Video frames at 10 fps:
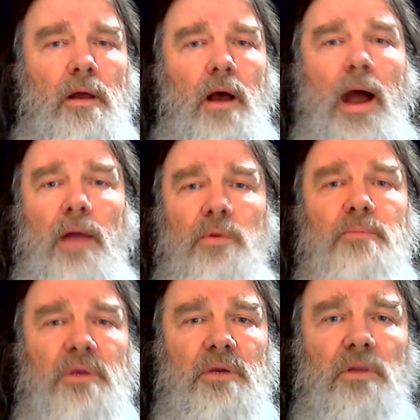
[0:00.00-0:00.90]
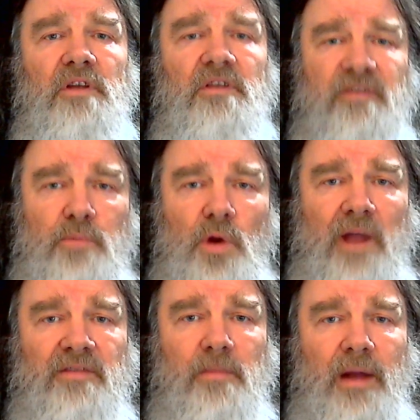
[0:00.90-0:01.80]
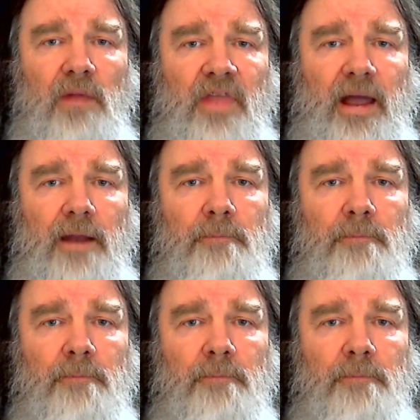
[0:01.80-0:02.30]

I would be really surprised about that.